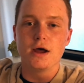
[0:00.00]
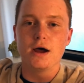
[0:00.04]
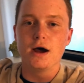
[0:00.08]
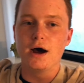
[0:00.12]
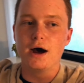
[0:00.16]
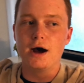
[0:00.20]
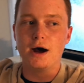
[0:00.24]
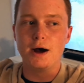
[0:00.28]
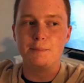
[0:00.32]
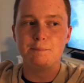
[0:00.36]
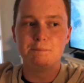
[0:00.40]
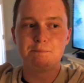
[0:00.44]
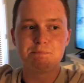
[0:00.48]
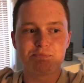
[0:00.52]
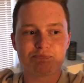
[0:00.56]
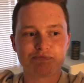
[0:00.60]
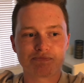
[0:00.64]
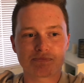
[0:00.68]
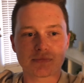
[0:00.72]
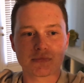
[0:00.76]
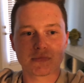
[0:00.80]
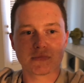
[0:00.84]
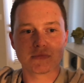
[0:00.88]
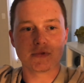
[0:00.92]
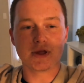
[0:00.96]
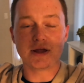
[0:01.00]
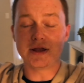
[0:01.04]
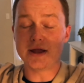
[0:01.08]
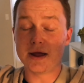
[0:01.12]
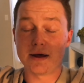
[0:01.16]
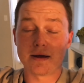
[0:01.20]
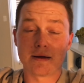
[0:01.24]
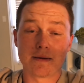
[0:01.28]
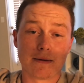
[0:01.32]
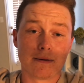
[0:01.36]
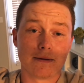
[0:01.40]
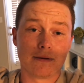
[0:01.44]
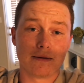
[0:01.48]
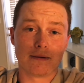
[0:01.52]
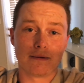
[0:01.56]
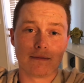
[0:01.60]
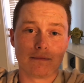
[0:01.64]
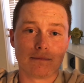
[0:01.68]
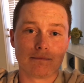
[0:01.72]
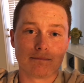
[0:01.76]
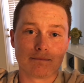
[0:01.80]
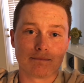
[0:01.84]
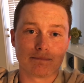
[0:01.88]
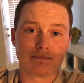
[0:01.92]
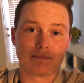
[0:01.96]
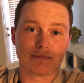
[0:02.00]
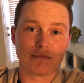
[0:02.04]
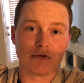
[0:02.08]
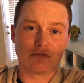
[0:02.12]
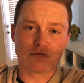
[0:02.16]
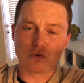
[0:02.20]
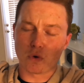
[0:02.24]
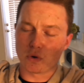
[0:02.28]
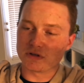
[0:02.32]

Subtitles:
And yeah, of